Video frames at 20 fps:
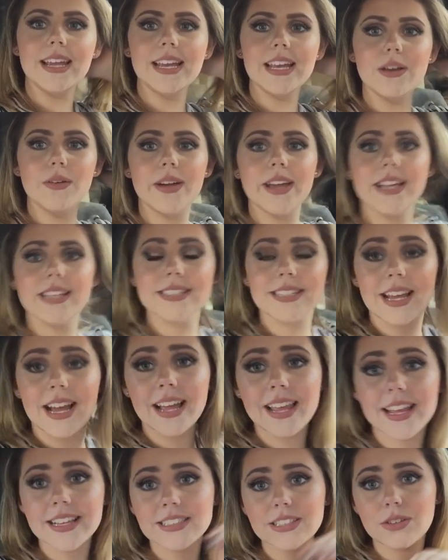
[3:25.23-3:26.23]
Anyways, I
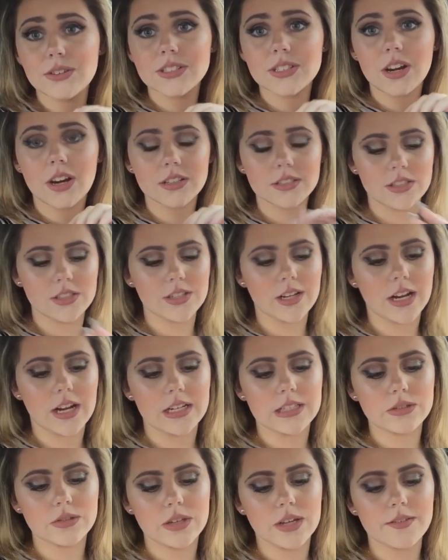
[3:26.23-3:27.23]
guess I would talk to you
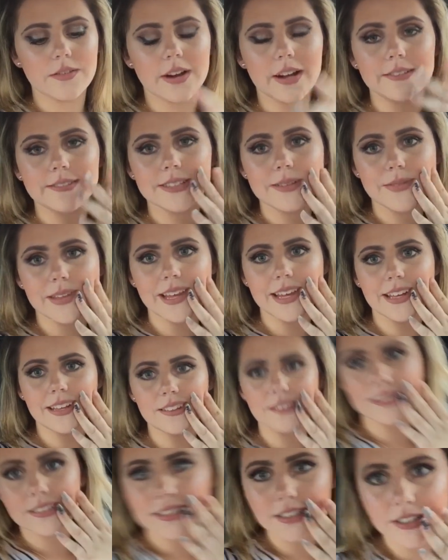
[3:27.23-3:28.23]
guys whenever I have something
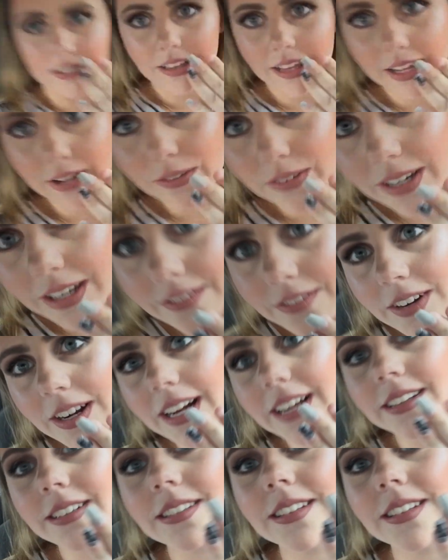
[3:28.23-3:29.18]
else or like whenever I